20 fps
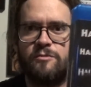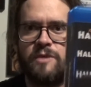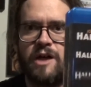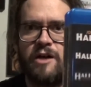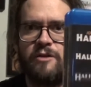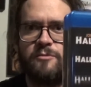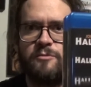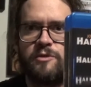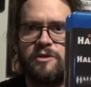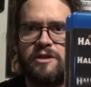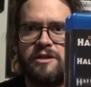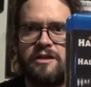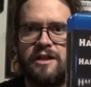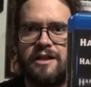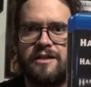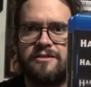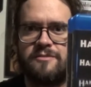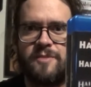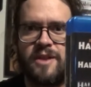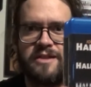I would put it
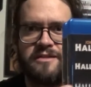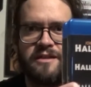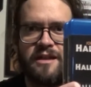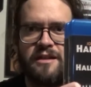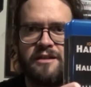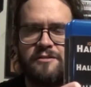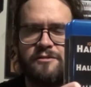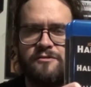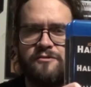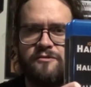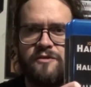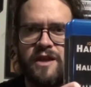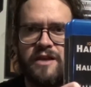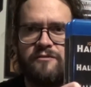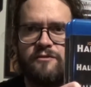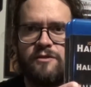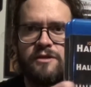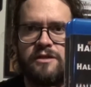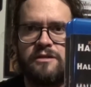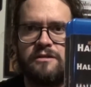as my second
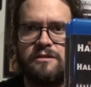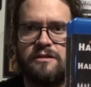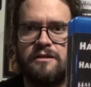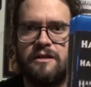favorite.